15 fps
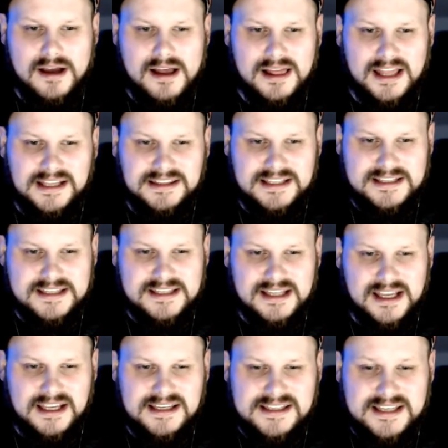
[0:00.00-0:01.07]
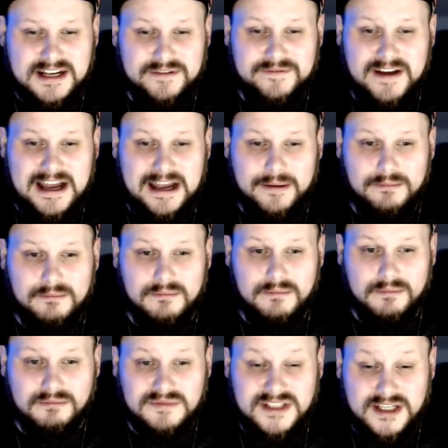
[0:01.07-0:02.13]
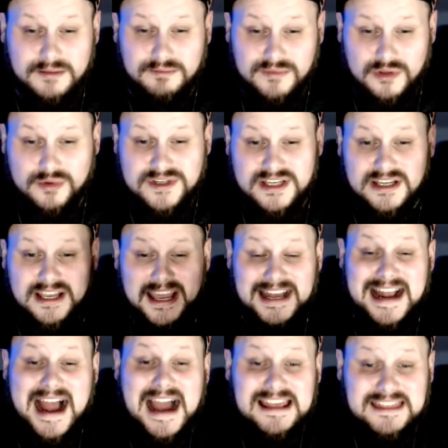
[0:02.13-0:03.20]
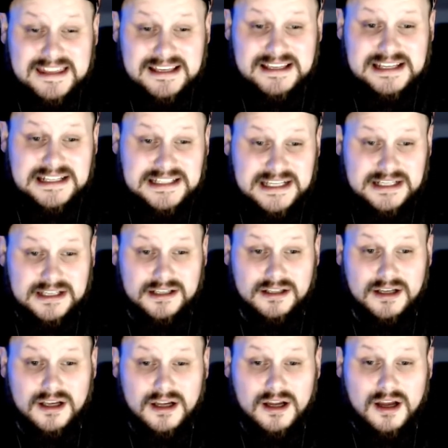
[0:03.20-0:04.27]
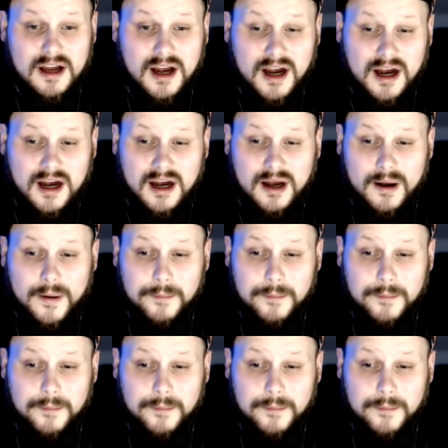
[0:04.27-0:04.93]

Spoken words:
Like, this is like a set a vibe type music, and I think he did it. I